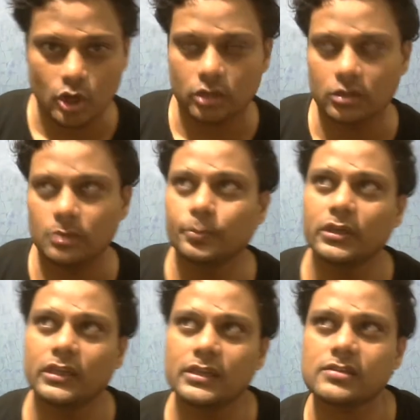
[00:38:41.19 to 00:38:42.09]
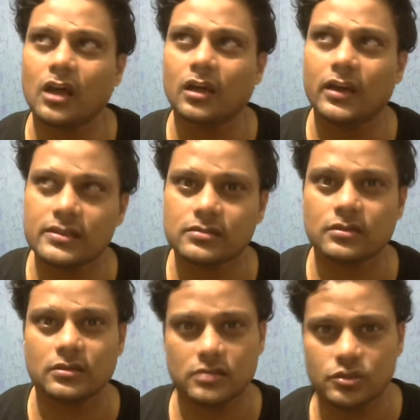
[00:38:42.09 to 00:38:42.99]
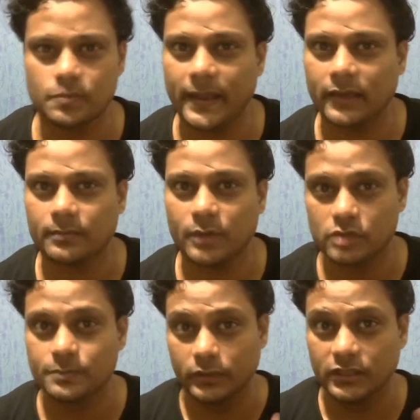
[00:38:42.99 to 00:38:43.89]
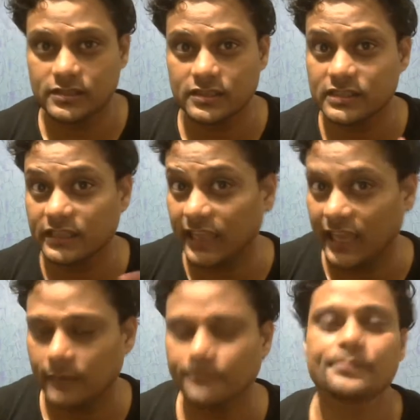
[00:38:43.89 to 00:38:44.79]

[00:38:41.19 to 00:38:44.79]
or the police arrest a suspect, because police is they